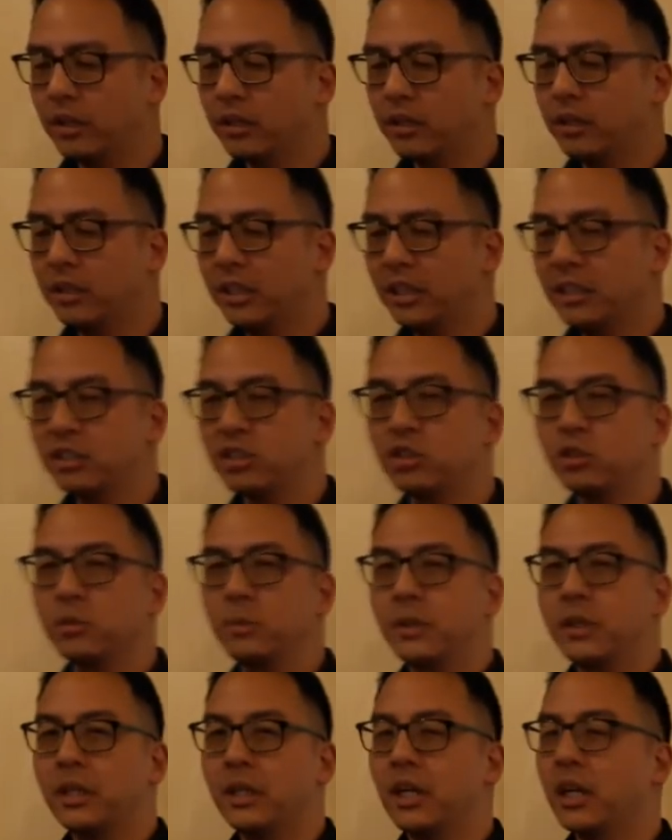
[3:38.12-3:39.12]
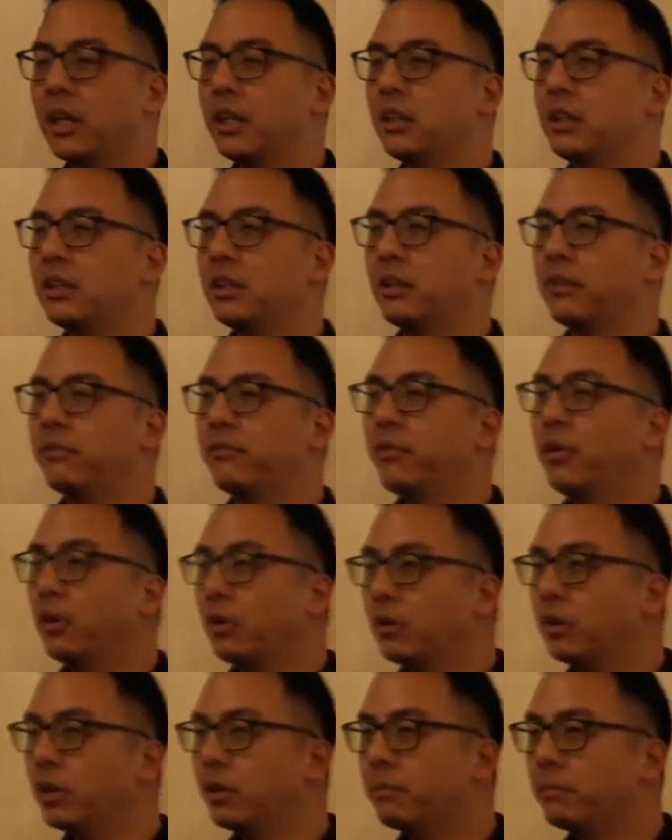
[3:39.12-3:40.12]
needs to be in the
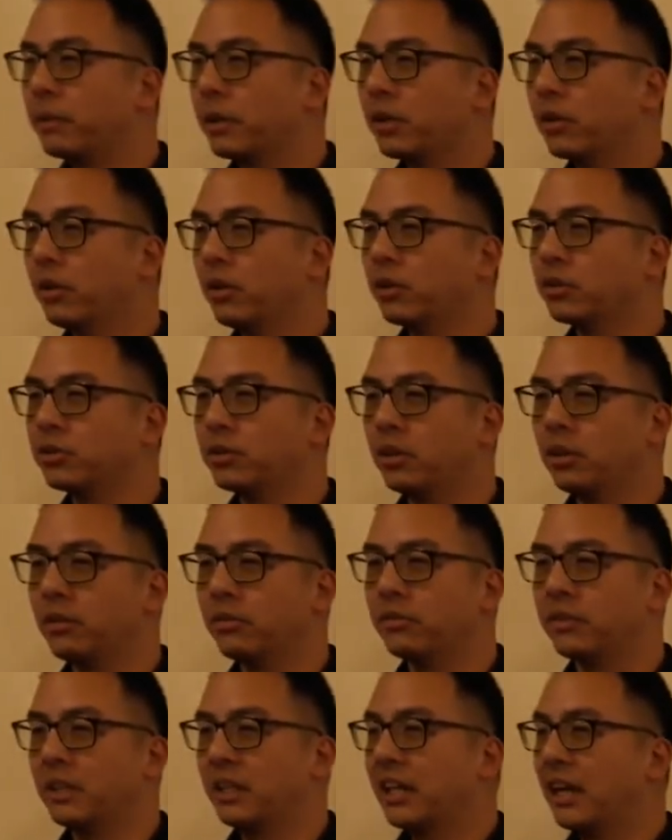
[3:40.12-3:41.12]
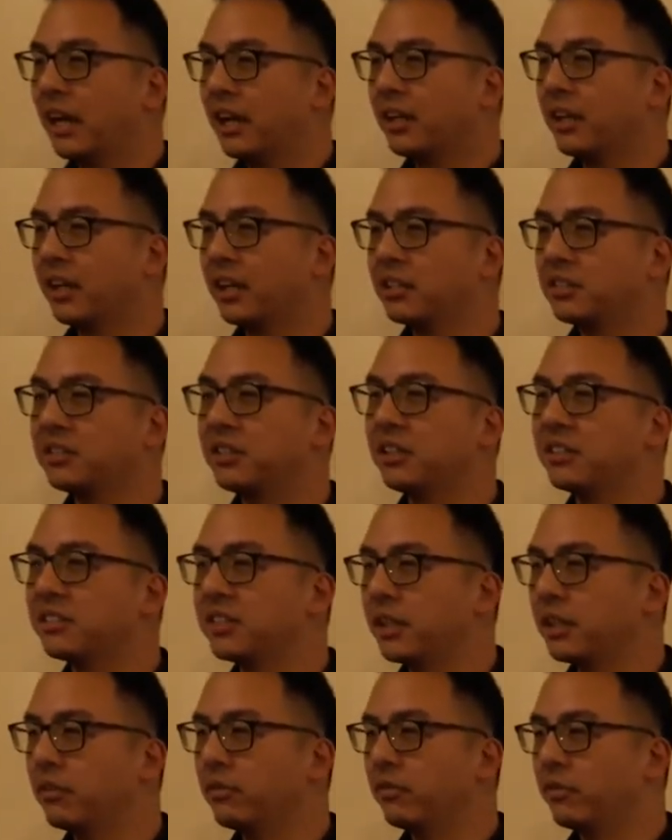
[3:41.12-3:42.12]
food because of the guidelines that
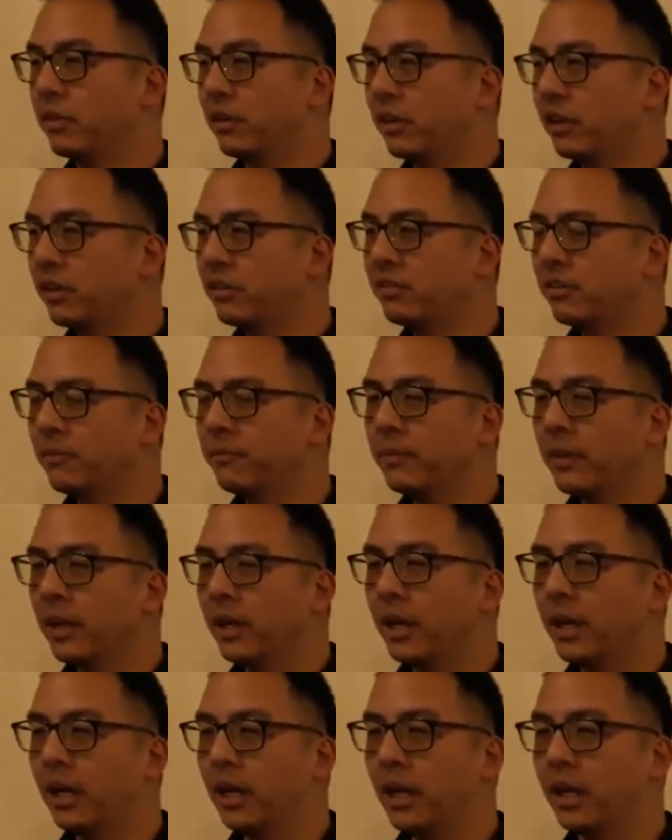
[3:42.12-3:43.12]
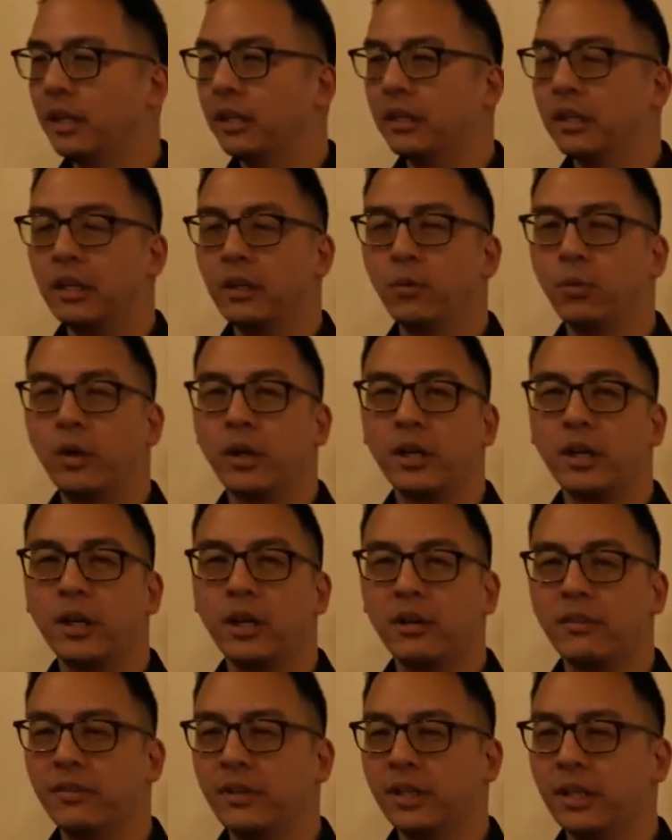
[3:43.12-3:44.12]
set up for us, and
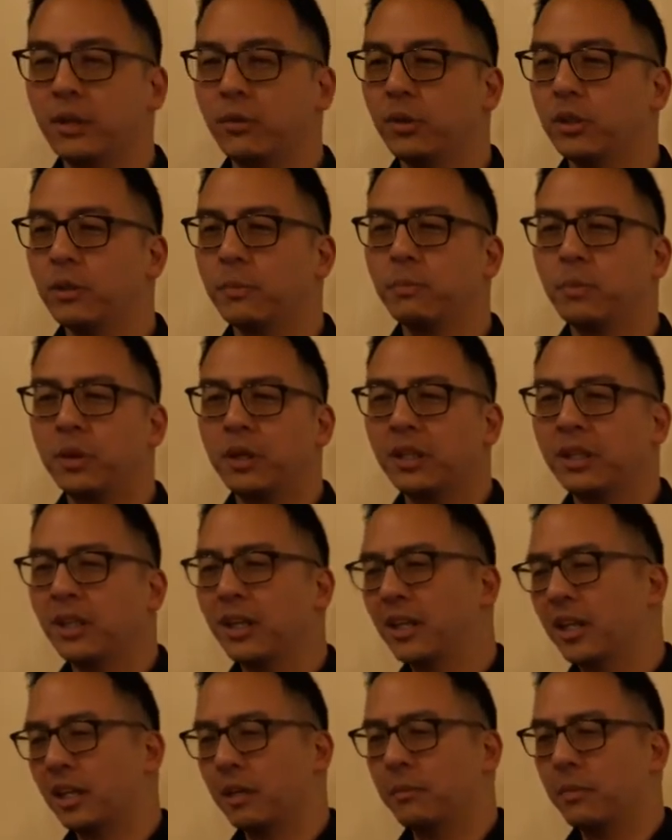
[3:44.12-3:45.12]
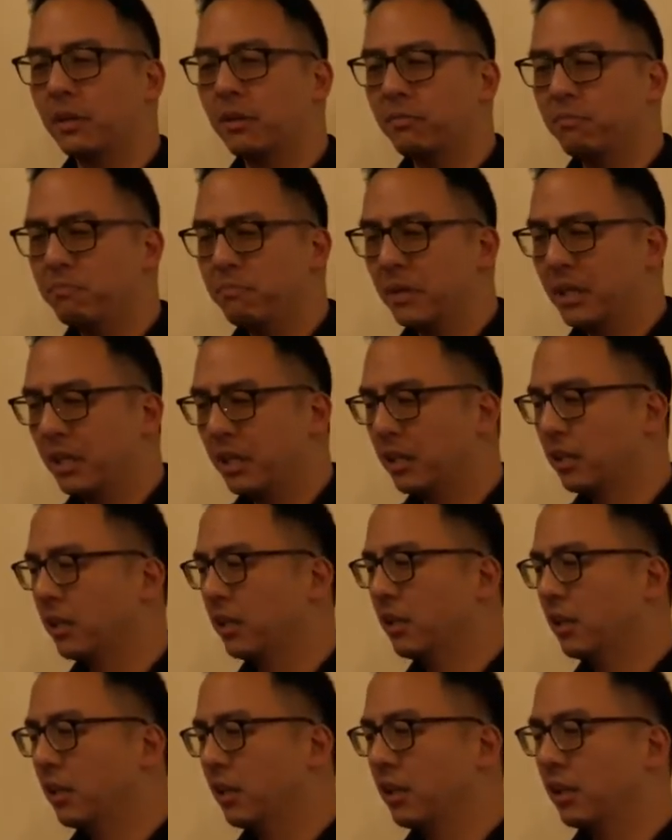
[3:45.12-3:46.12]
whatever they want to put in there, like a bit of meat,
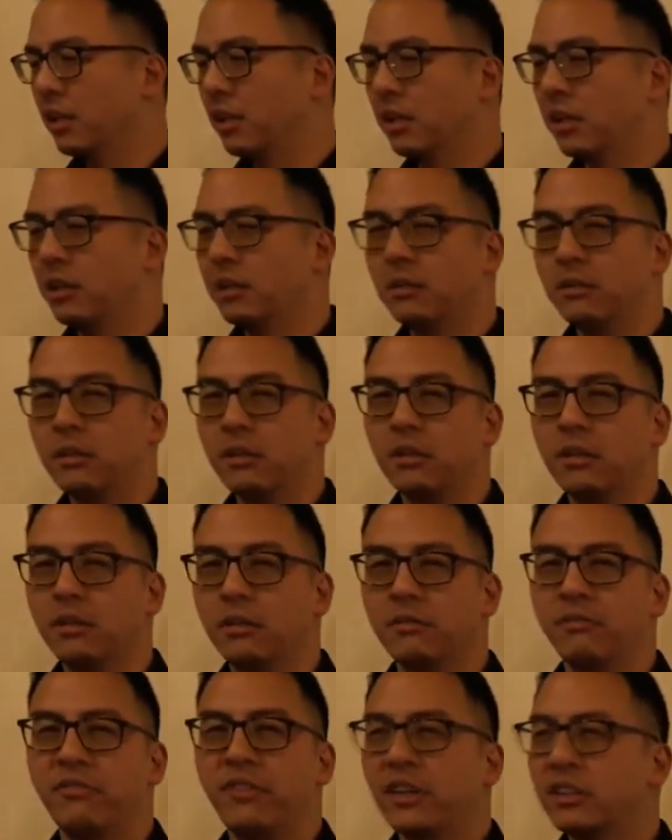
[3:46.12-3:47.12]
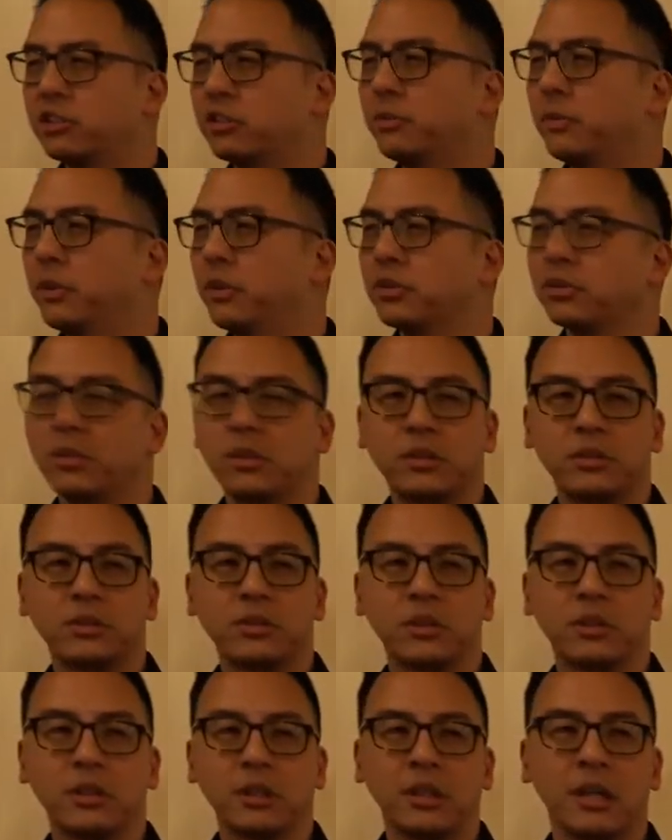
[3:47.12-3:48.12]
vegetables, all this
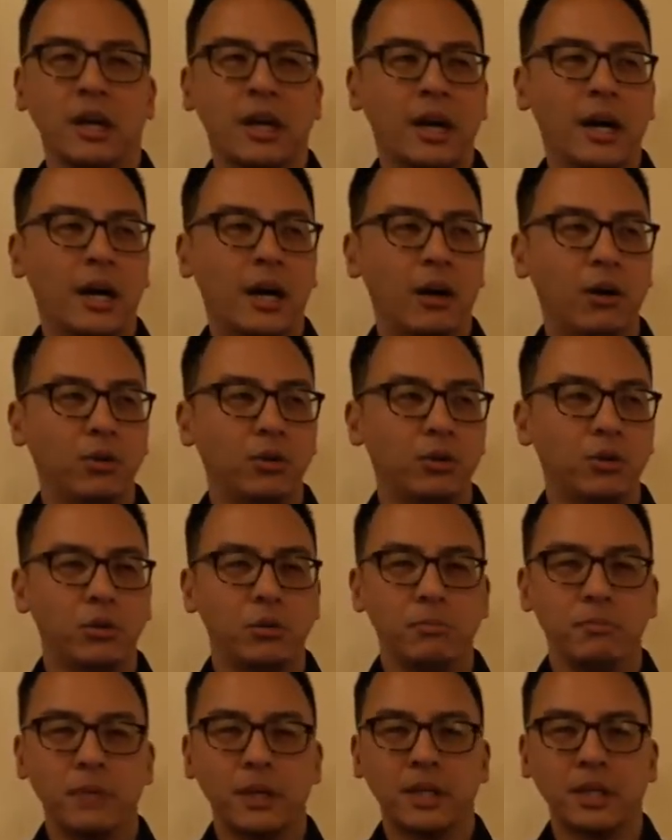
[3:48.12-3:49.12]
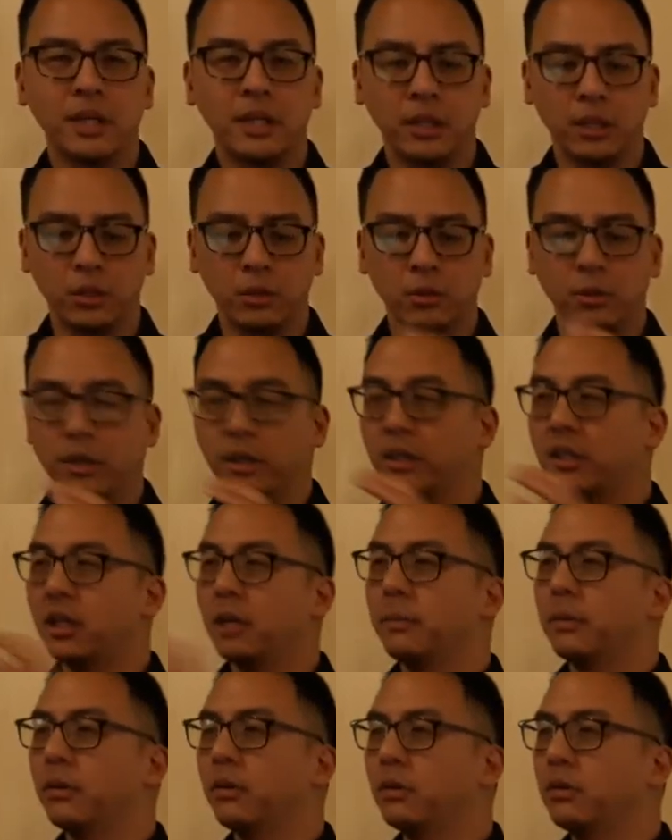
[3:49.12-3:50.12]
sort of thing, how do you make it into a
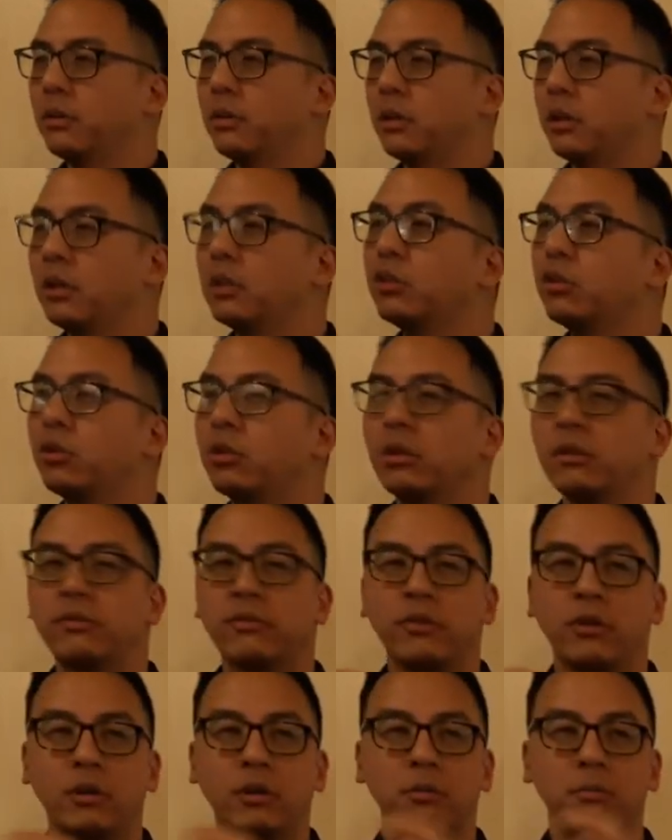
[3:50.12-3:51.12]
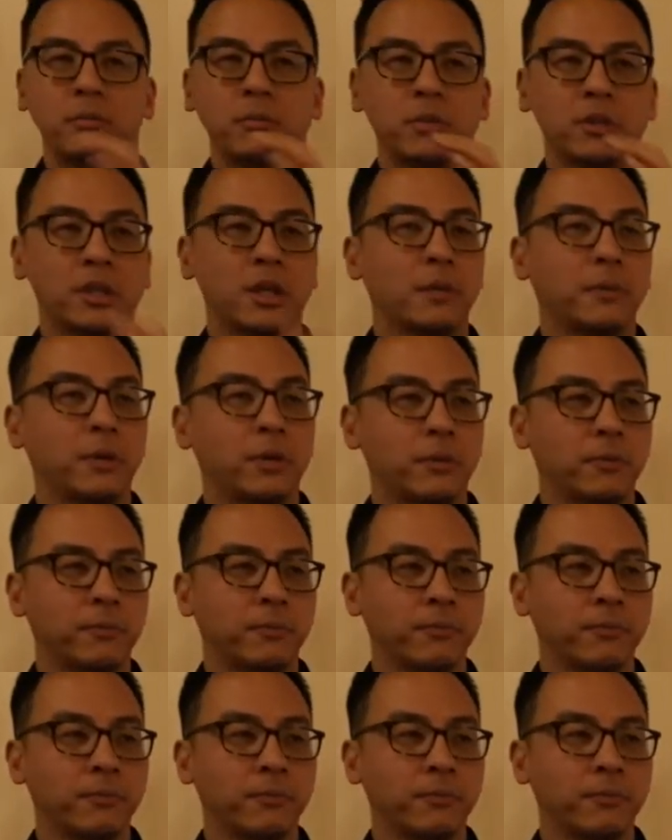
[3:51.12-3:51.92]
kibble? A uniform kibble.